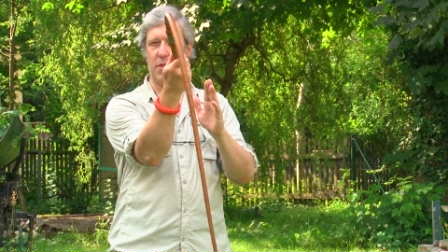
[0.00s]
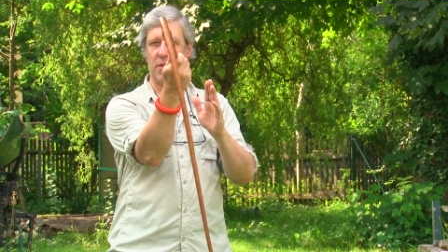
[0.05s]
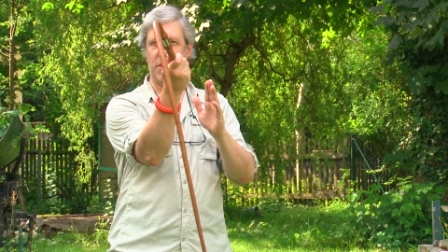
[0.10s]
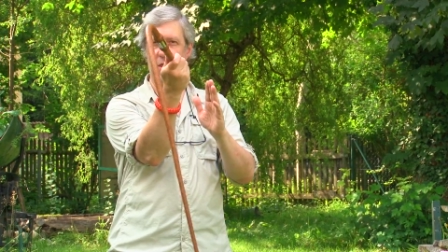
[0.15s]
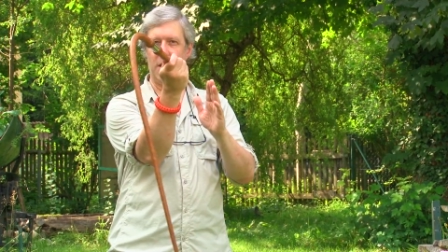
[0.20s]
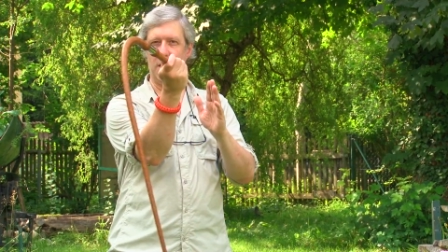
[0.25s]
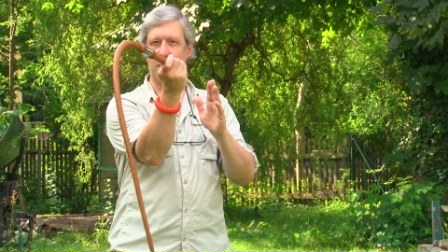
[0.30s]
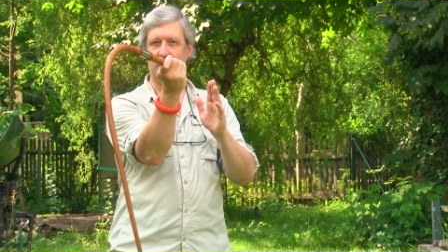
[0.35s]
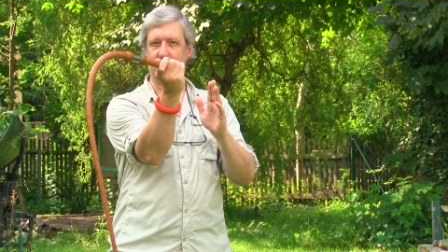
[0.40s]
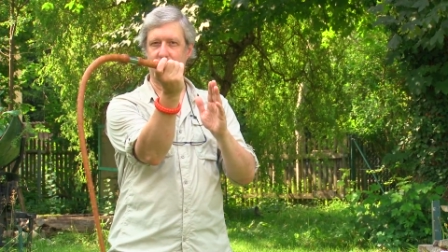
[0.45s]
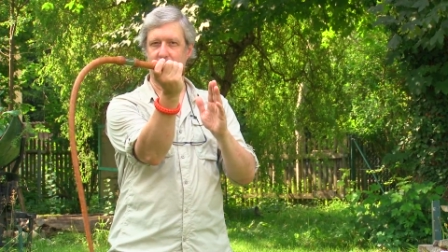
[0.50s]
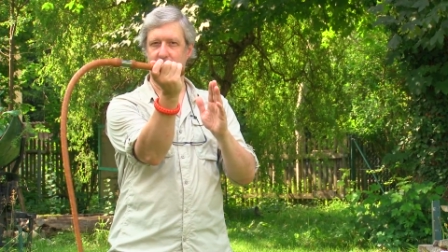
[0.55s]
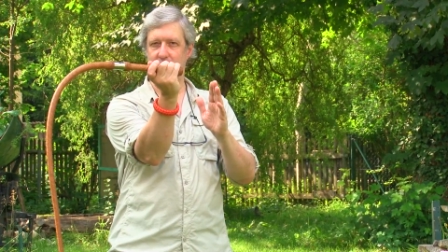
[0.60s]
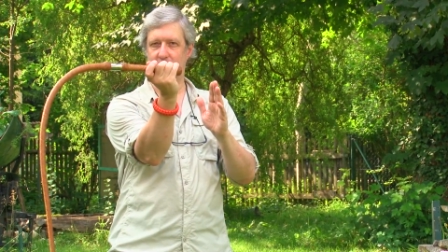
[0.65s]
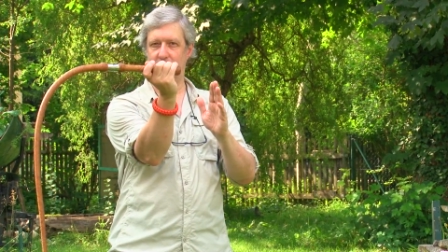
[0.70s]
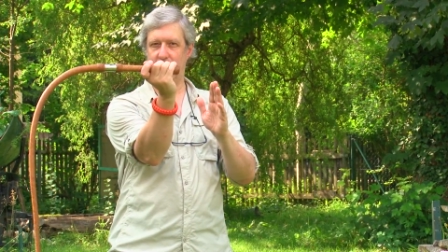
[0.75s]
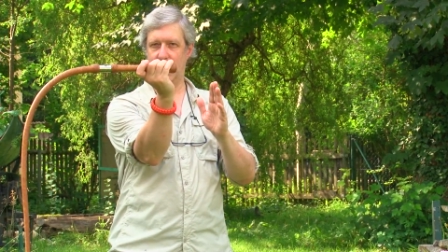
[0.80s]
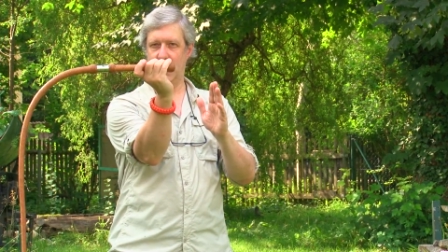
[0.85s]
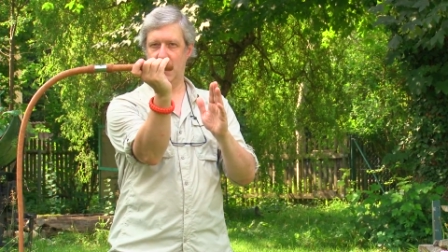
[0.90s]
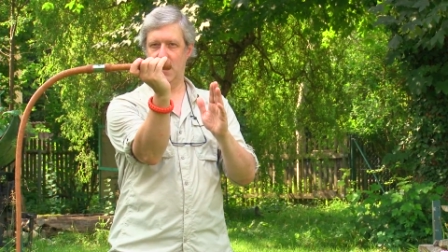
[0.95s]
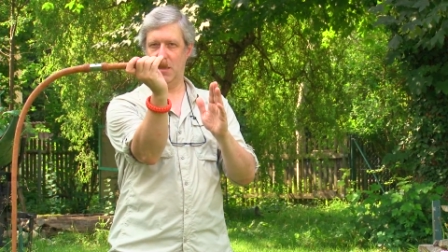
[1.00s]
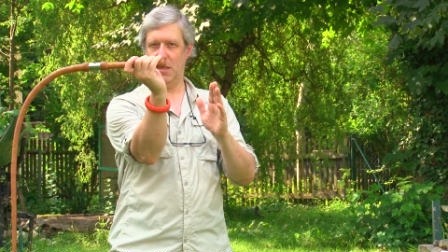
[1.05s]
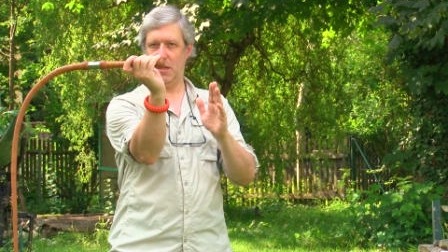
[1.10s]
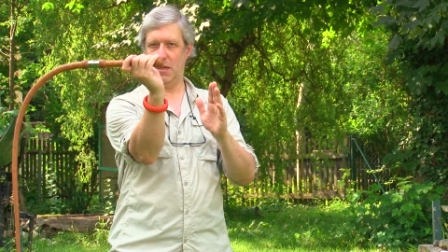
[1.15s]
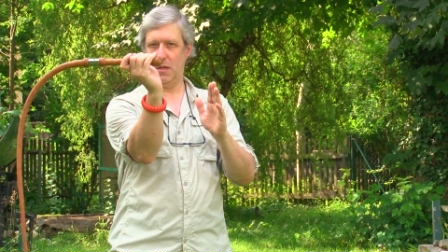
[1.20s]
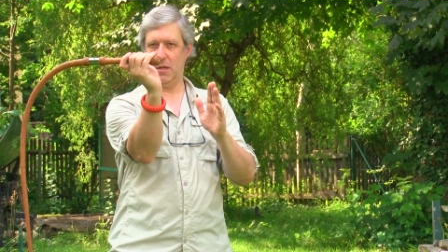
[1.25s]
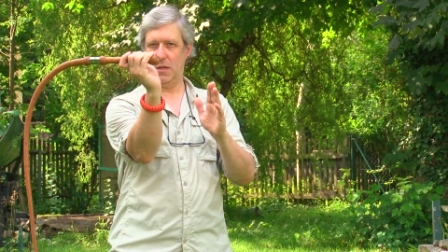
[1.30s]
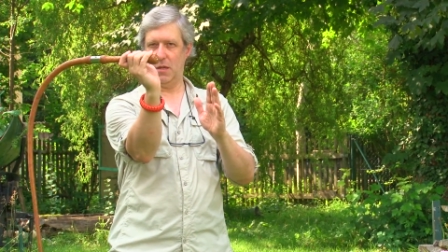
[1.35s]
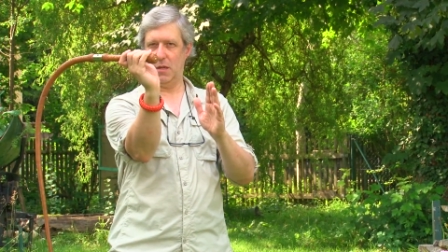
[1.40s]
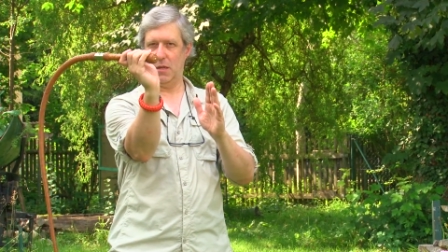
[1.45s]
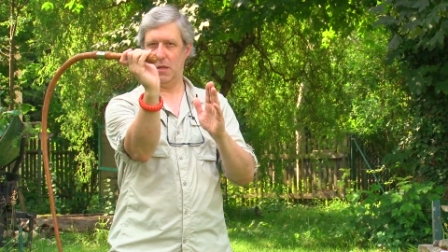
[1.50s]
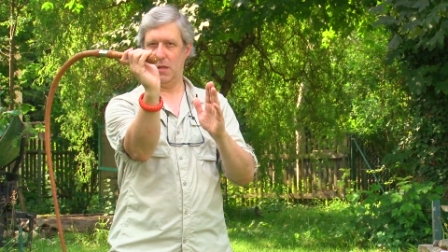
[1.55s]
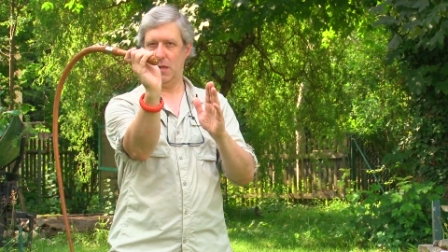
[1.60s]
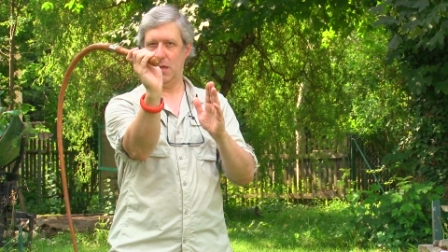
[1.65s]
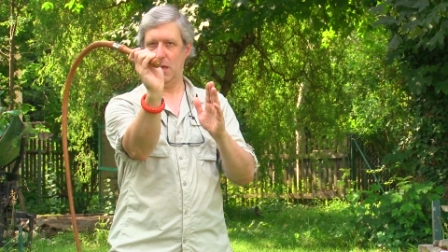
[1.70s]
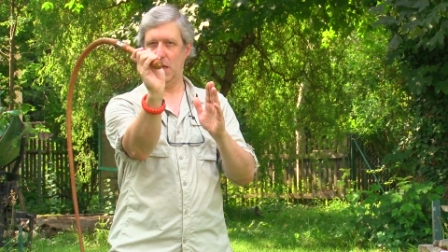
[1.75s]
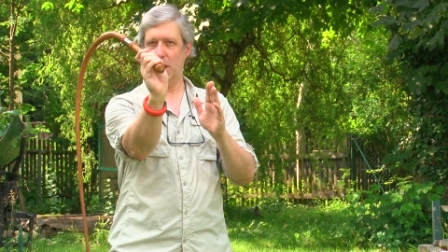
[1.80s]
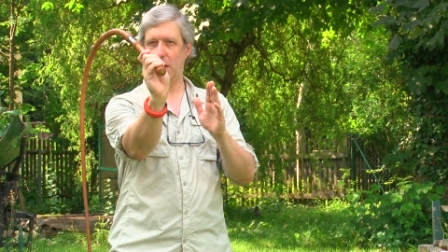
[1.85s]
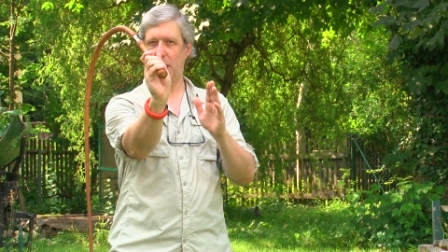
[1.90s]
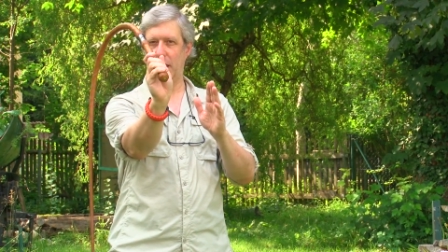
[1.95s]
this,
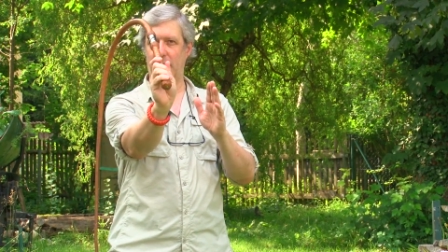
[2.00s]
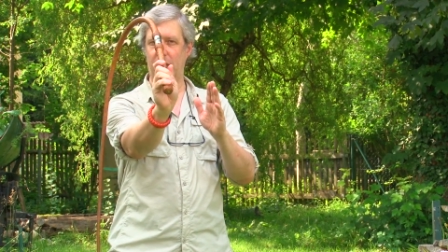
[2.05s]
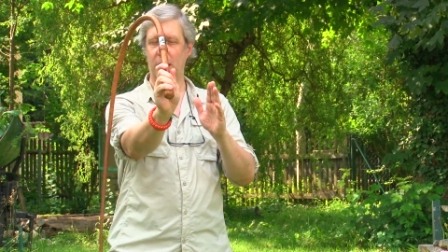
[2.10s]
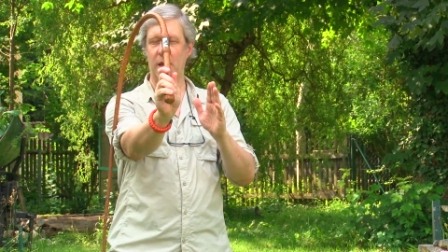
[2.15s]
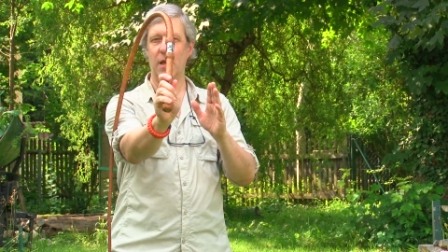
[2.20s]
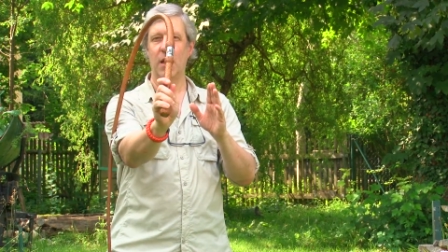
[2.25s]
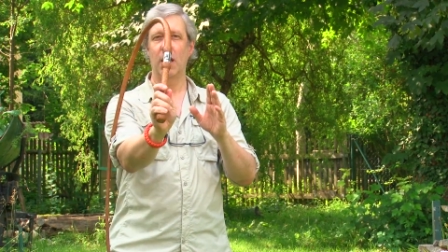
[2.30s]
okay?